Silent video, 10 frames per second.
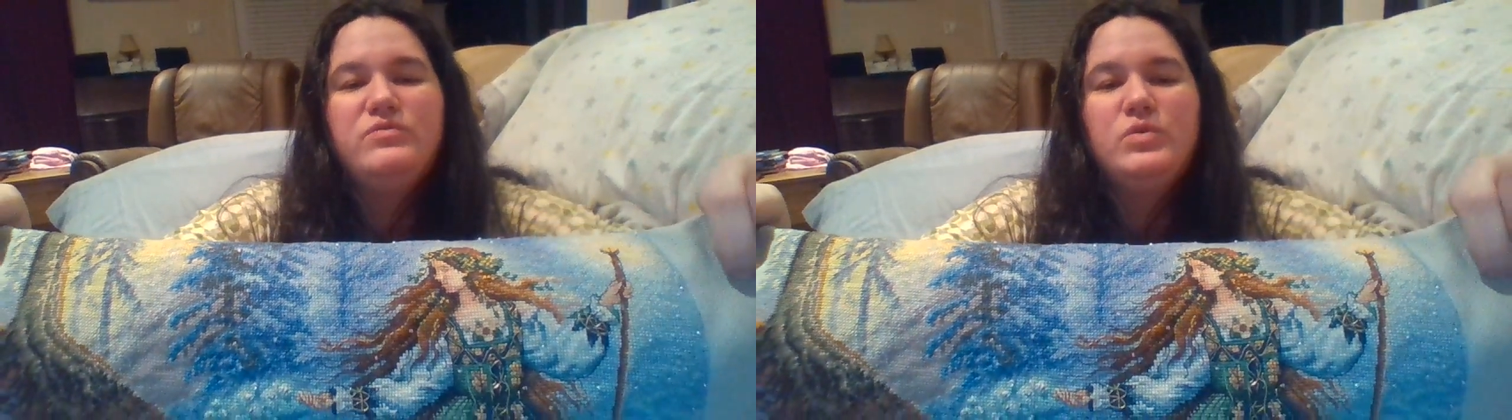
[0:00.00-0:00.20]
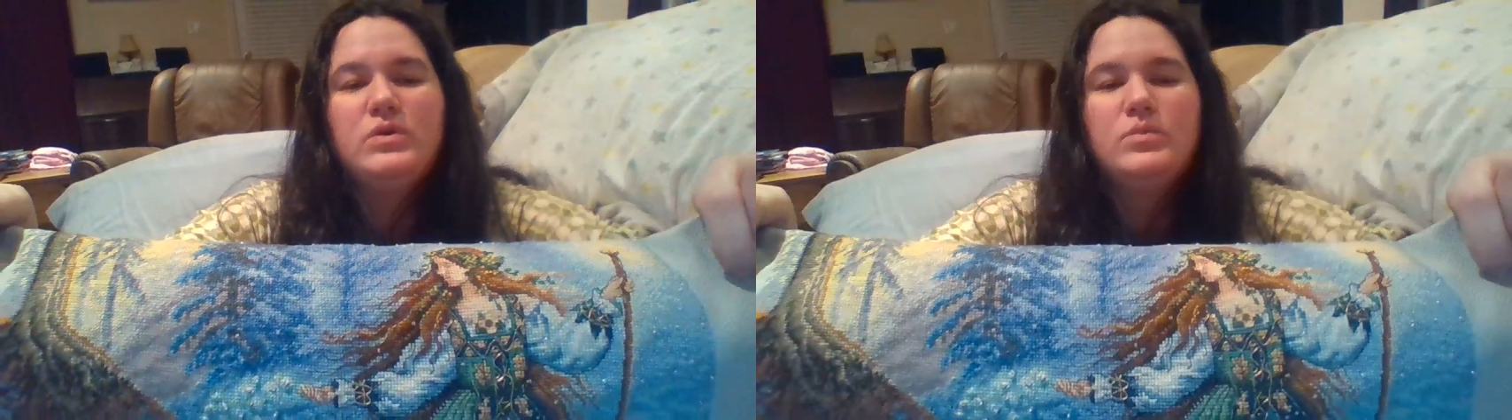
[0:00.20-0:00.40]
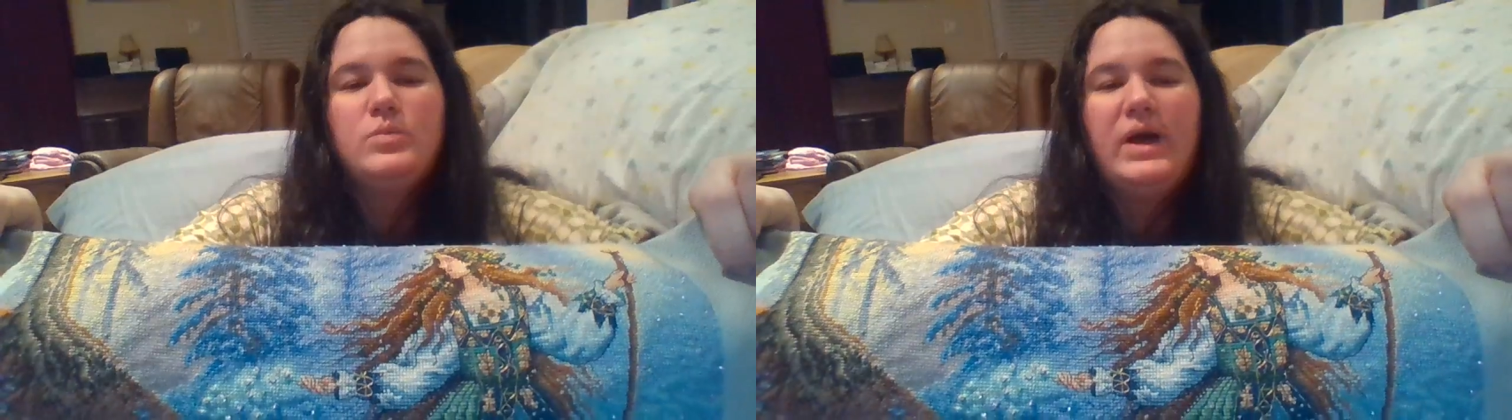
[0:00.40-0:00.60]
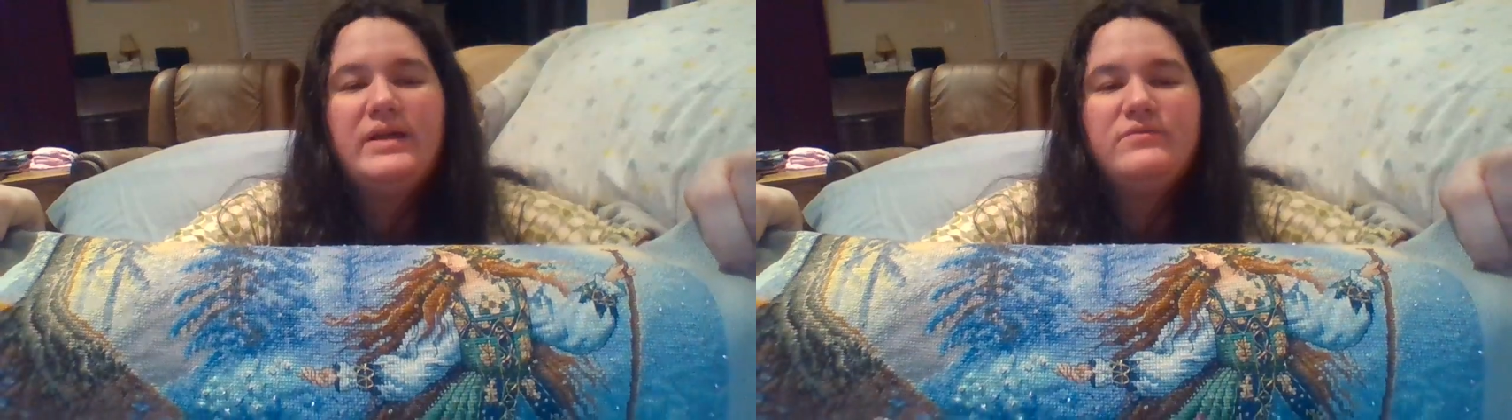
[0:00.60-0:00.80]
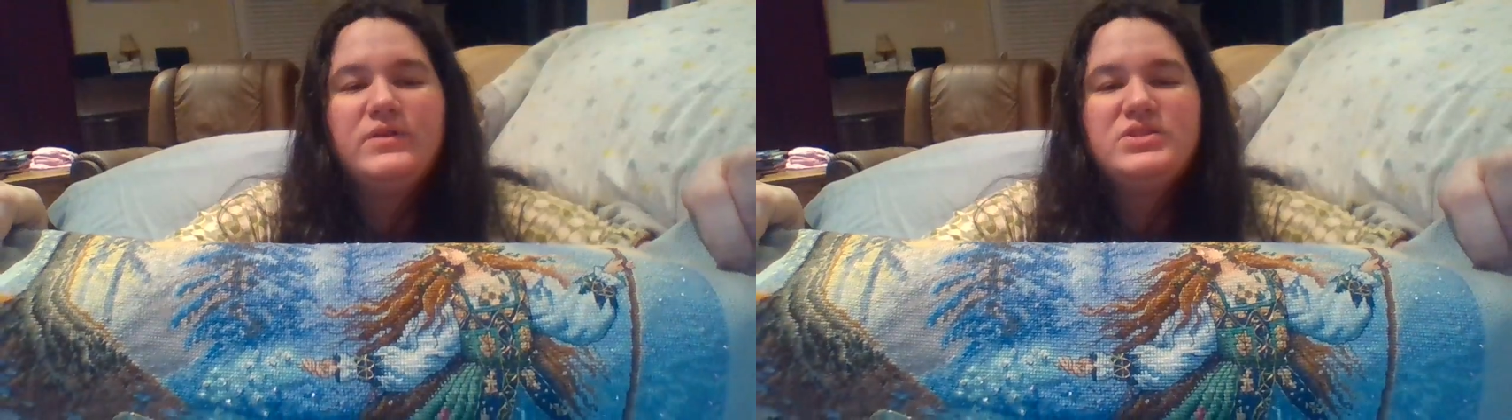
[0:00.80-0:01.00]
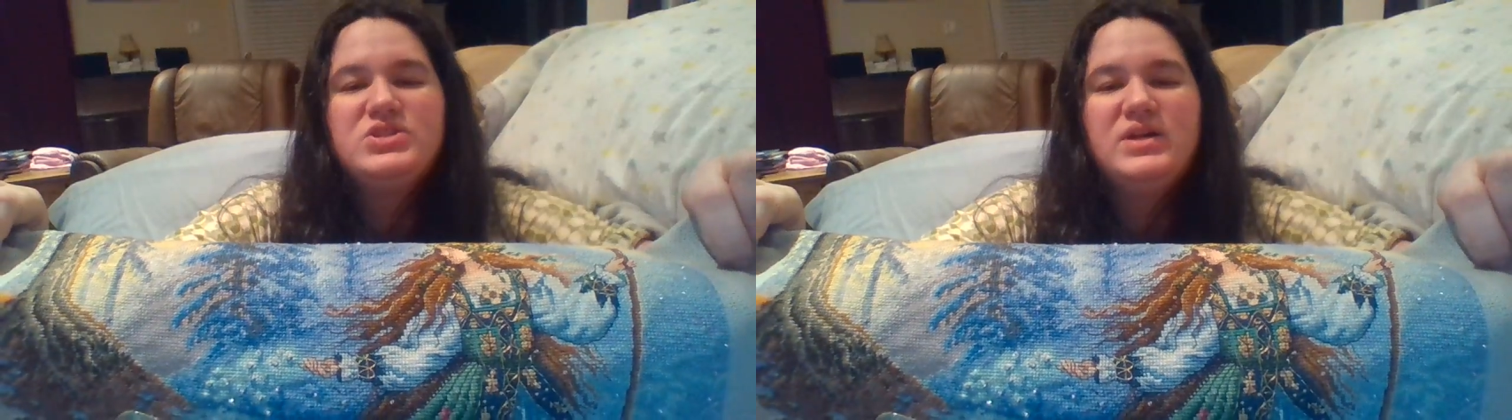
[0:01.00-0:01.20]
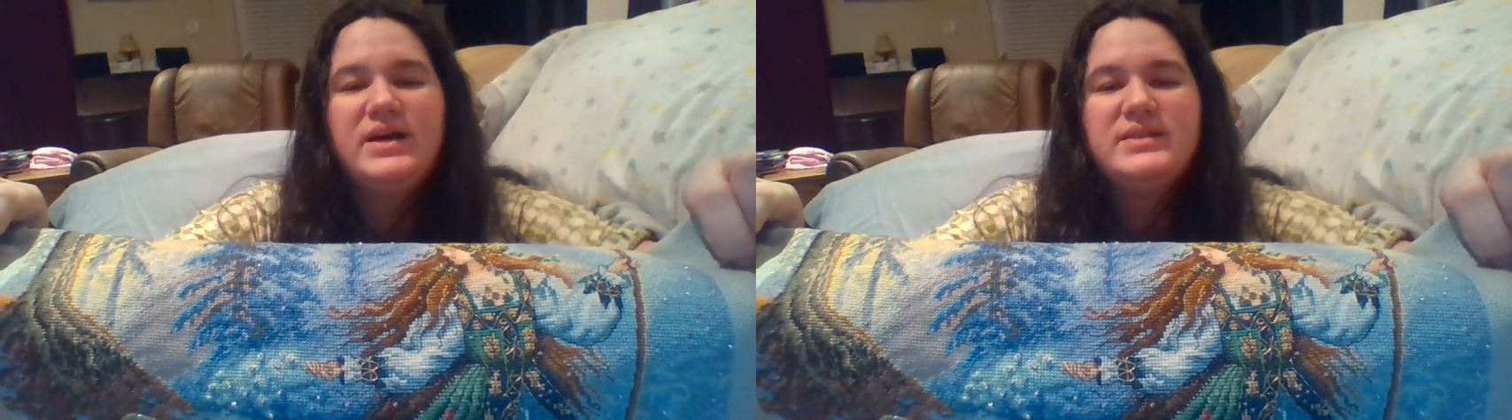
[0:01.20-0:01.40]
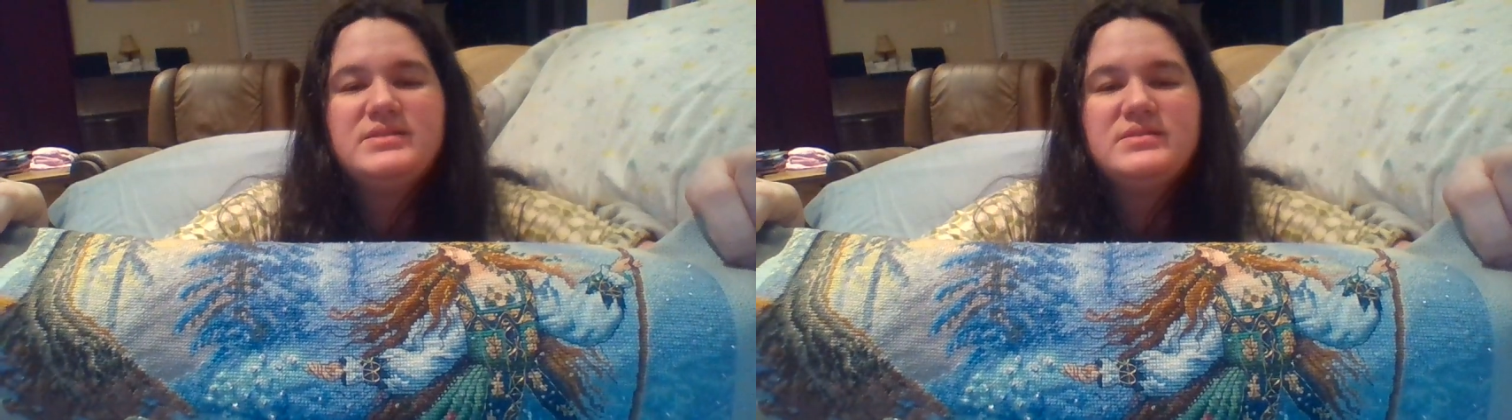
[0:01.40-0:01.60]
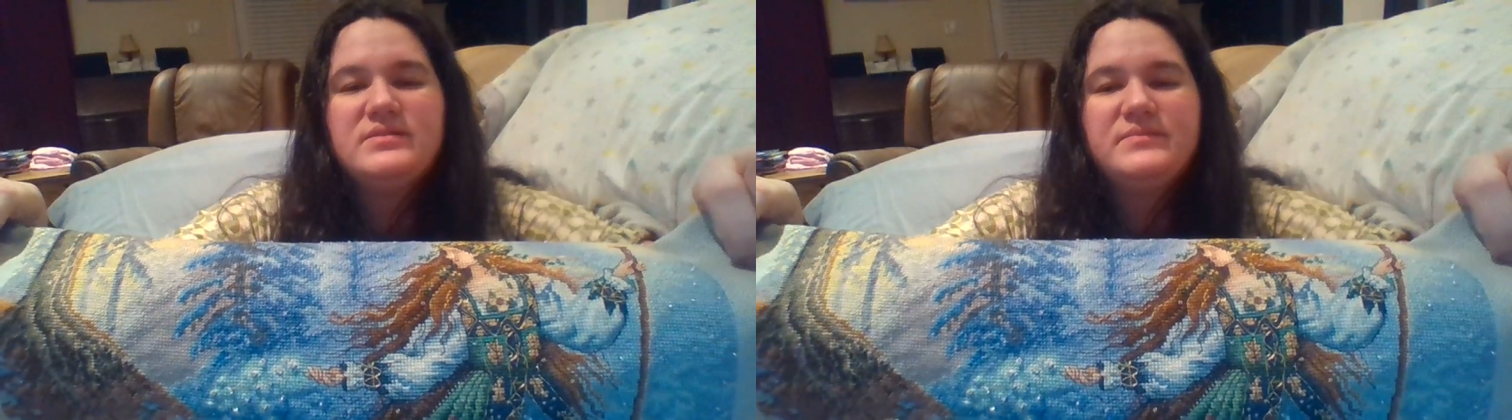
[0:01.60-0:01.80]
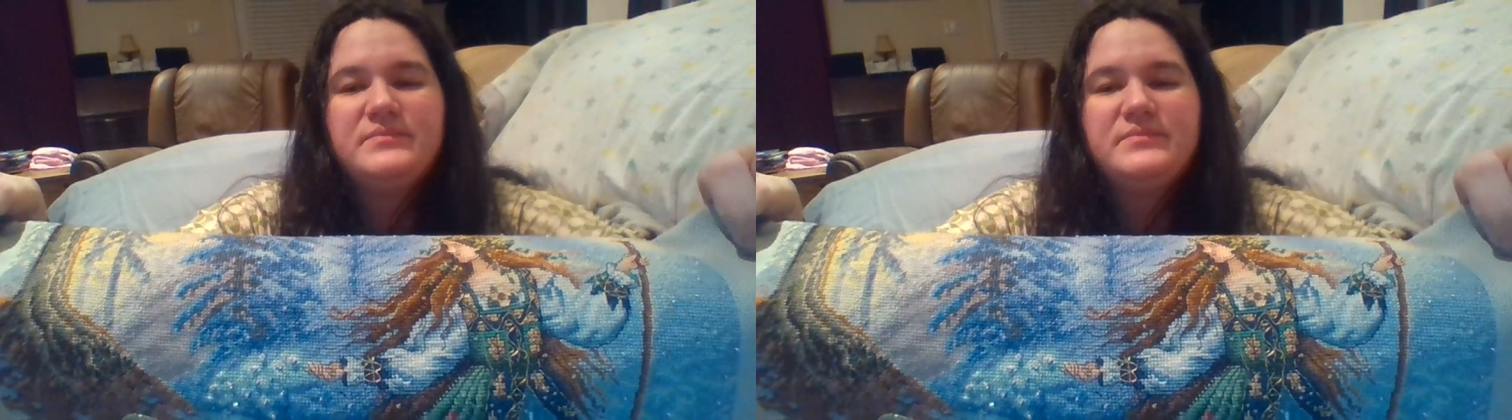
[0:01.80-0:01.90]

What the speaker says: for white French knots.